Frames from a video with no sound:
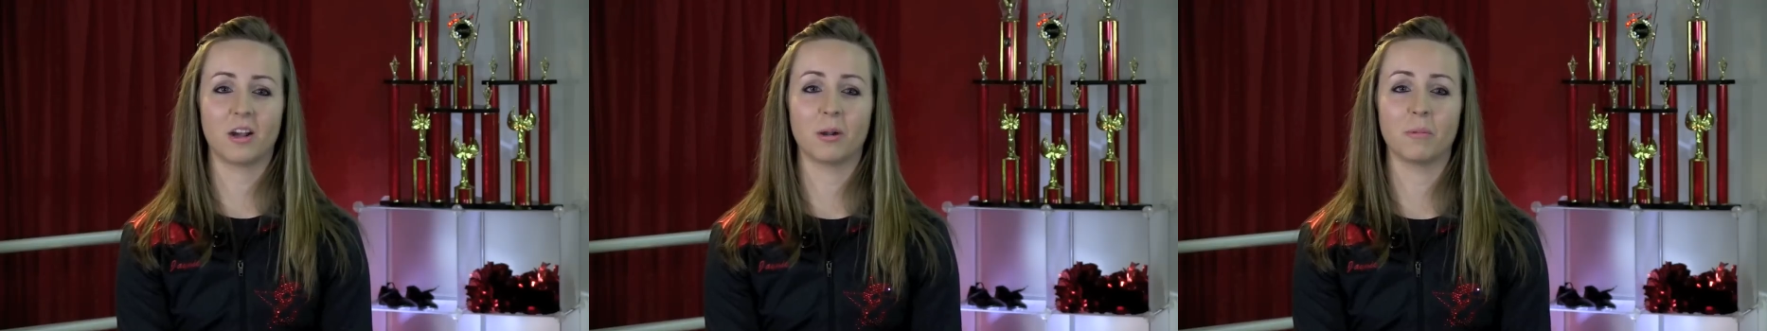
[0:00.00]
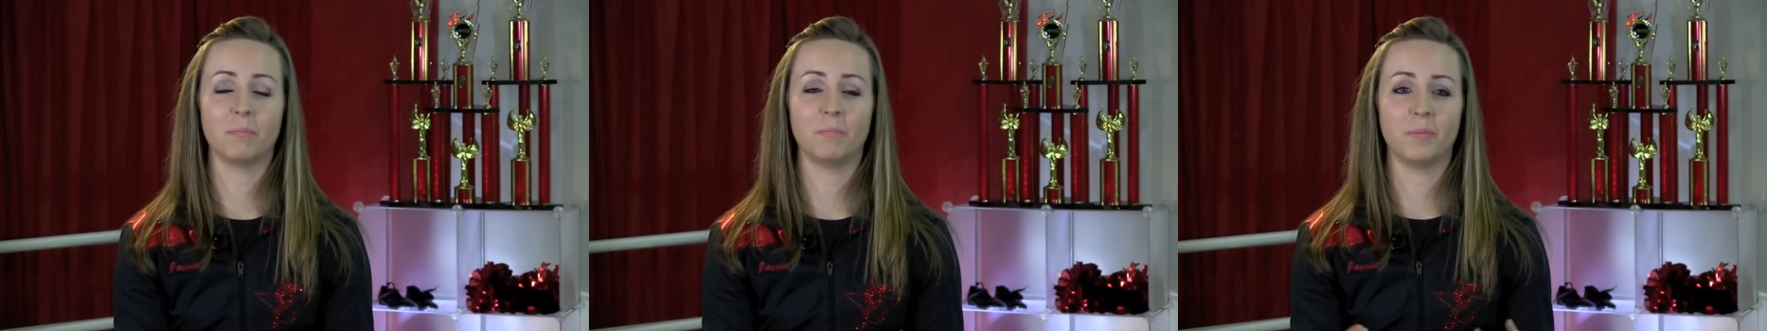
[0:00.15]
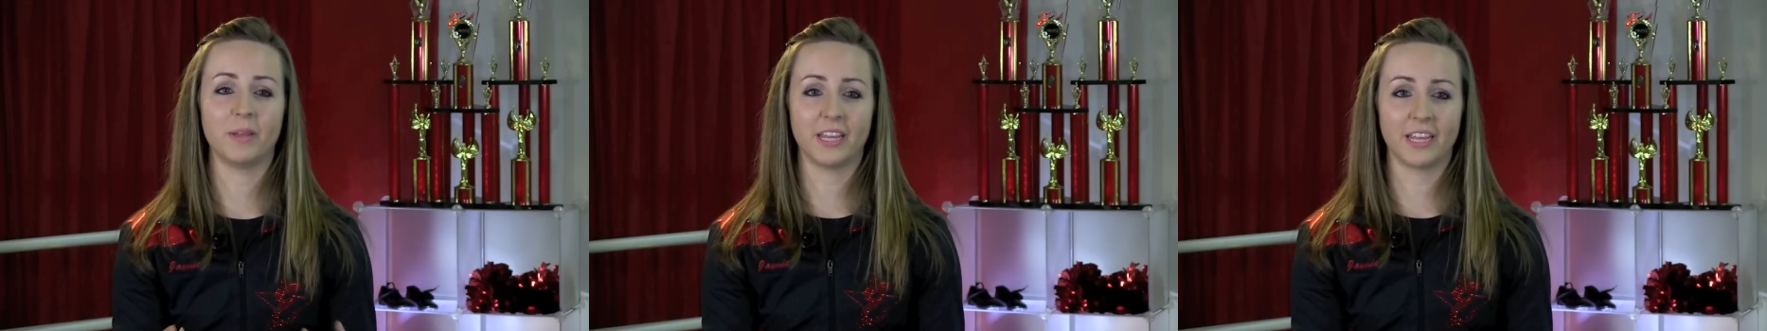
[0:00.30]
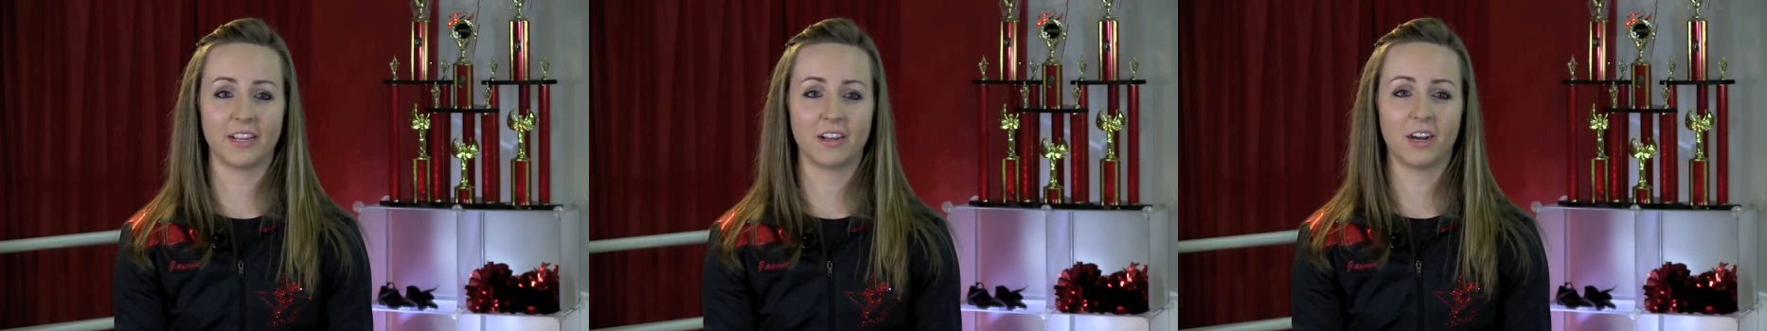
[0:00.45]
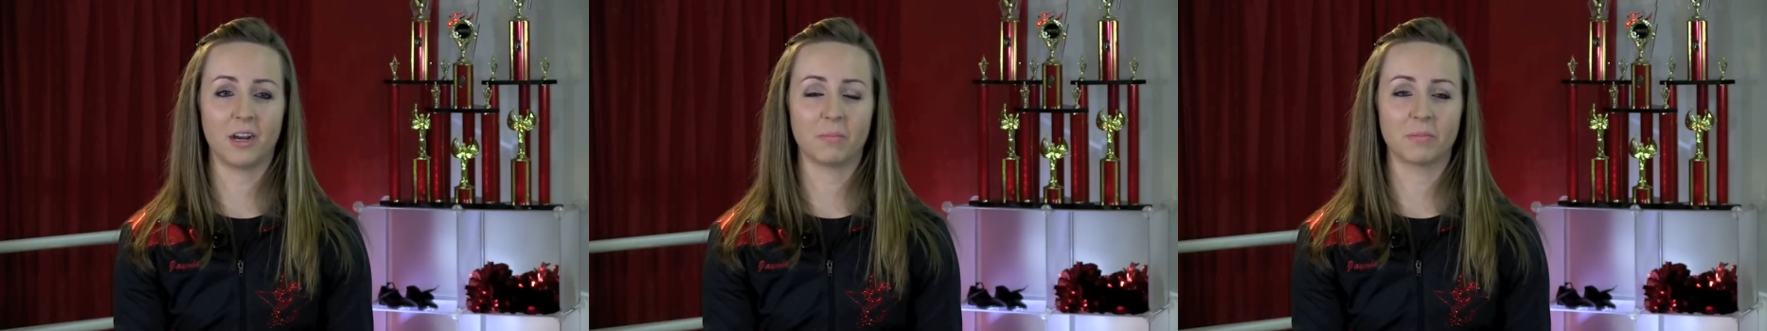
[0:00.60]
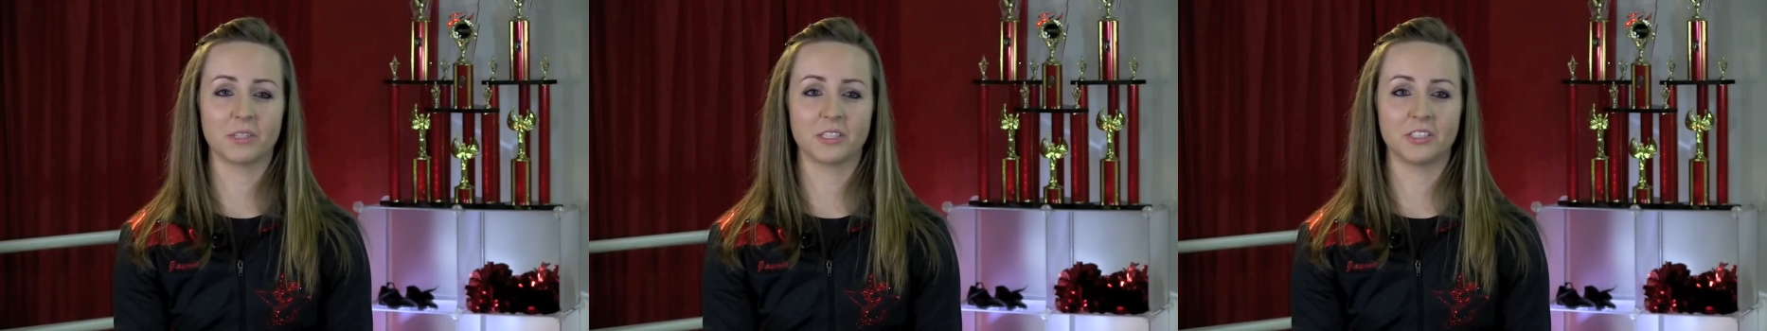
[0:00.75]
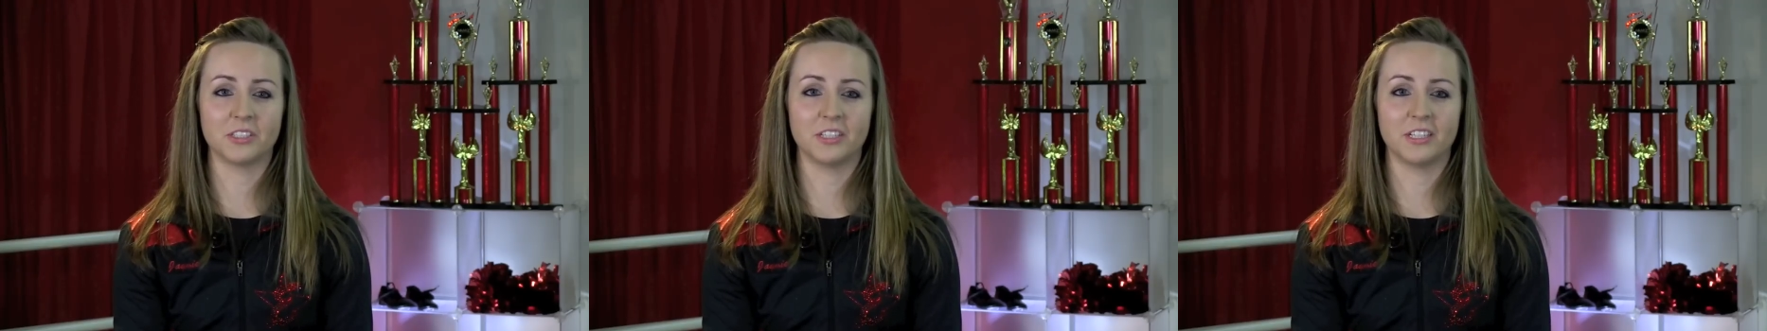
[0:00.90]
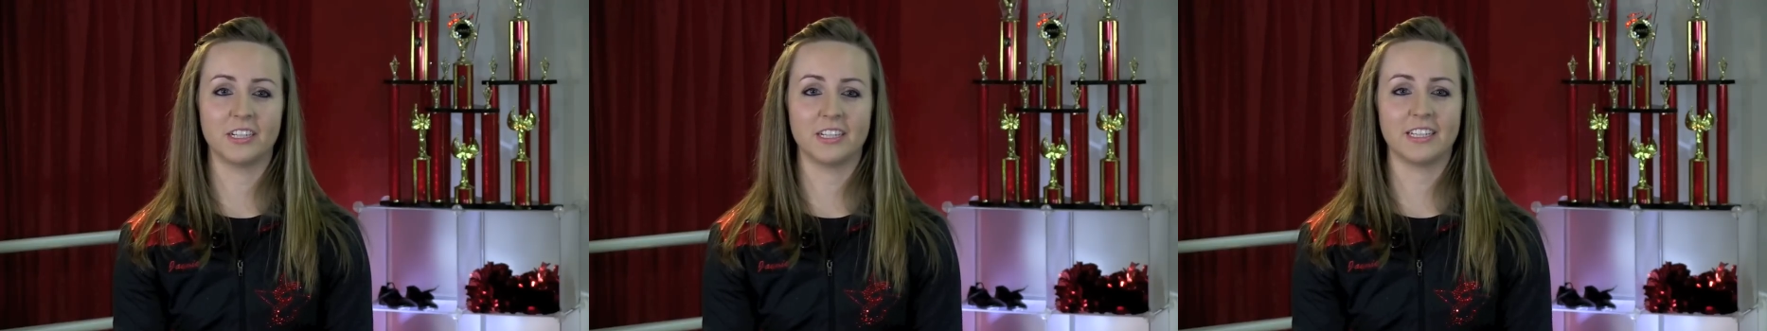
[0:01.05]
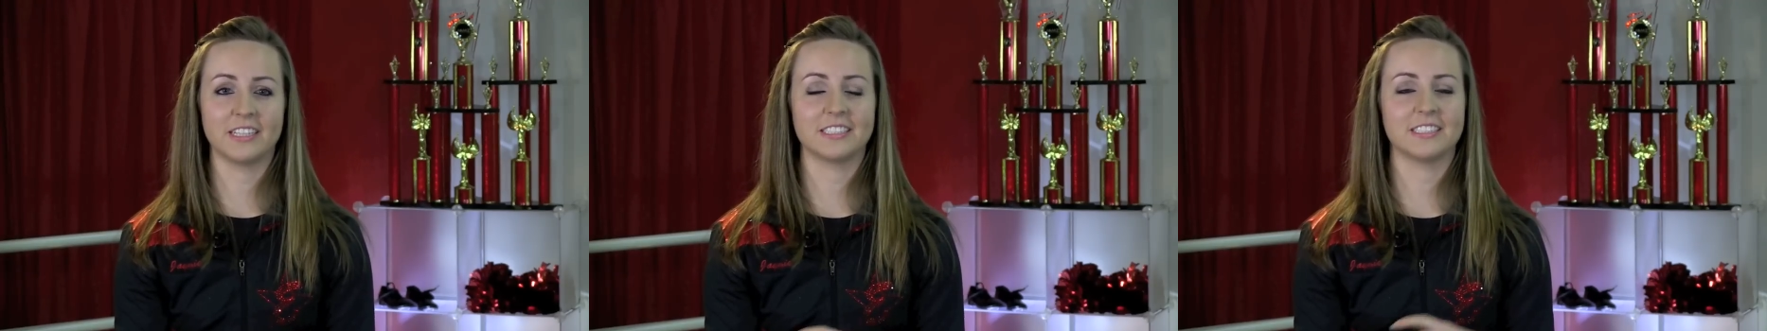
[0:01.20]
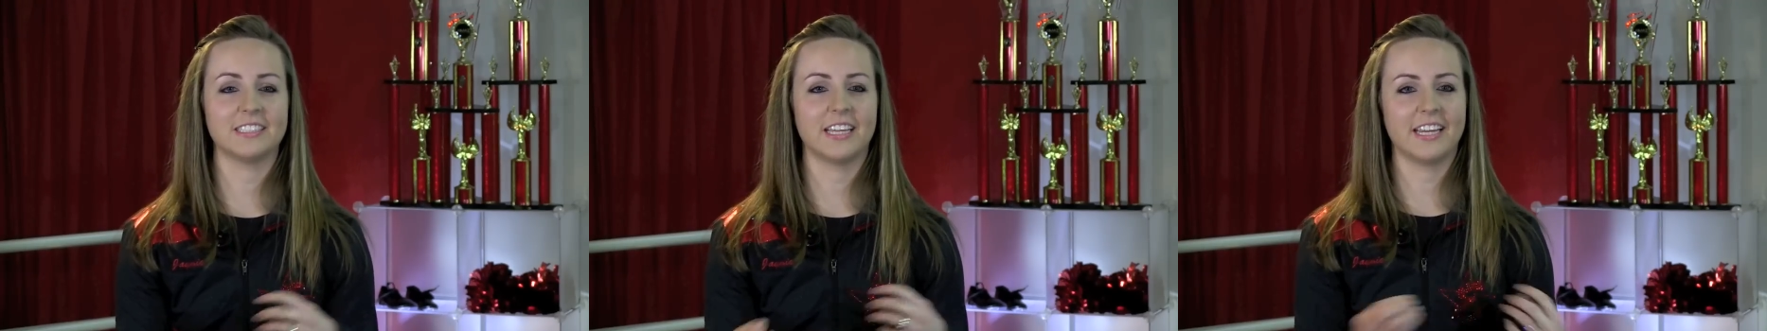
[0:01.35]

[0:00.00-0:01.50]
our big opportunity is